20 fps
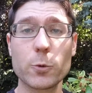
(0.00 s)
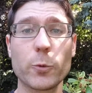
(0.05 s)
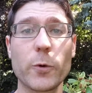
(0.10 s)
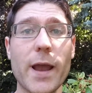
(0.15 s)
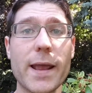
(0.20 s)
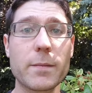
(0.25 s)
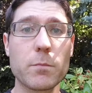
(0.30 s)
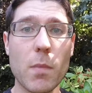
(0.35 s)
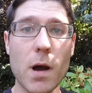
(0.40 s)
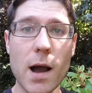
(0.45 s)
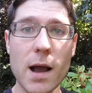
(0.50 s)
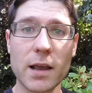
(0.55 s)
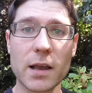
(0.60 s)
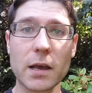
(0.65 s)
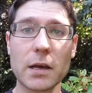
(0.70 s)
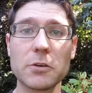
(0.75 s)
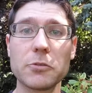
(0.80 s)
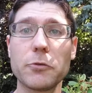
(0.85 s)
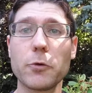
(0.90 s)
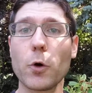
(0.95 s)
red
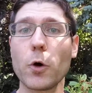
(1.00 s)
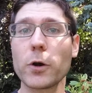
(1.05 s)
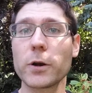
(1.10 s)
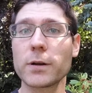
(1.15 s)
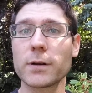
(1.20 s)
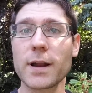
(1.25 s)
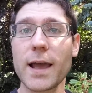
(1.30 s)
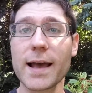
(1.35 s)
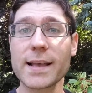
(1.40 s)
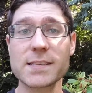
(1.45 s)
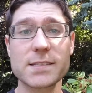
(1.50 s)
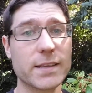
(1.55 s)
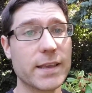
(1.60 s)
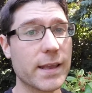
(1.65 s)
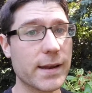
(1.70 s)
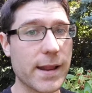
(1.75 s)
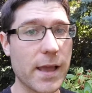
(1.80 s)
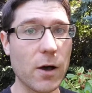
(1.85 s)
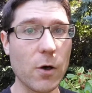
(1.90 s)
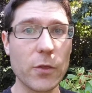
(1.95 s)
maca for
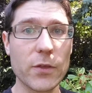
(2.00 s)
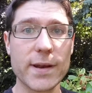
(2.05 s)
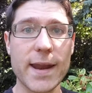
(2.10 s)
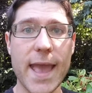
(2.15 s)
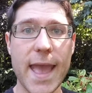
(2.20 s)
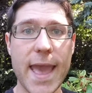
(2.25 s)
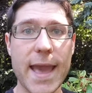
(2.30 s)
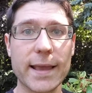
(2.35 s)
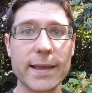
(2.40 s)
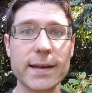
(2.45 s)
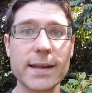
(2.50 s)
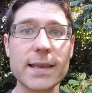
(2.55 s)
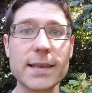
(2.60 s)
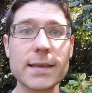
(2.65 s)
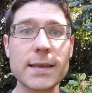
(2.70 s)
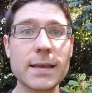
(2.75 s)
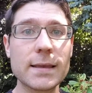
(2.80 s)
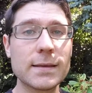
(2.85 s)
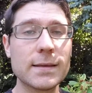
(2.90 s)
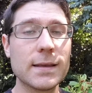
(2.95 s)
skin health and
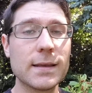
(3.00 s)
acne.